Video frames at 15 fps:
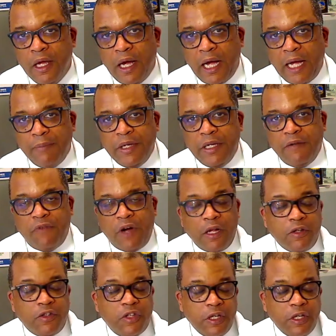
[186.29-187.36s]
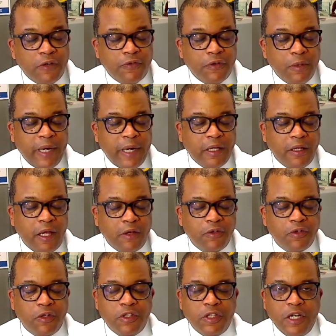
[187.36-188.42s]
I've been a volunteer for the American Lung
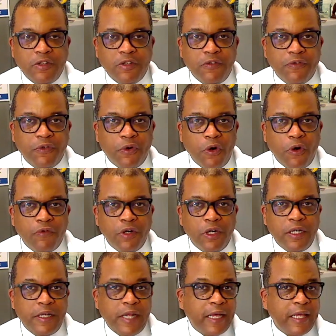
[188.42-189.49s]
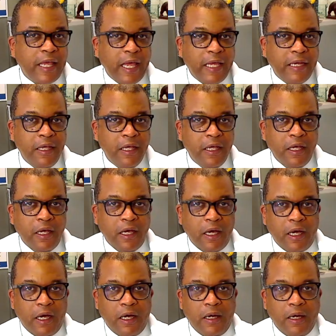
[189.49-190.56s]
Association for over a decade,
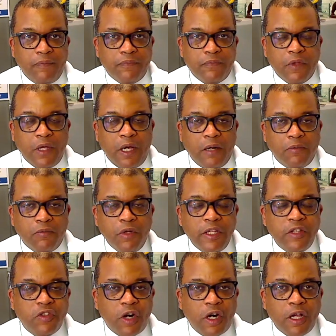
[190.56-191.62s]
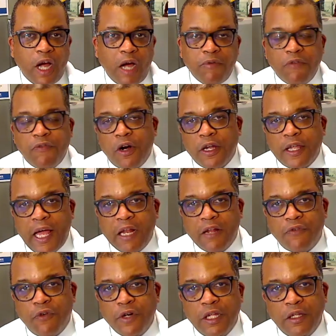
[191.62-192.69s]
really starting off with our
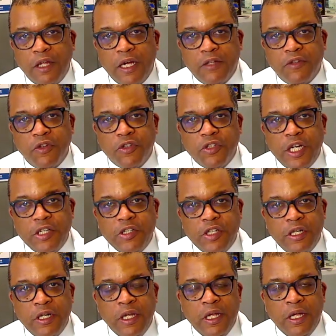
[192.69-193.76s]
California Lung Association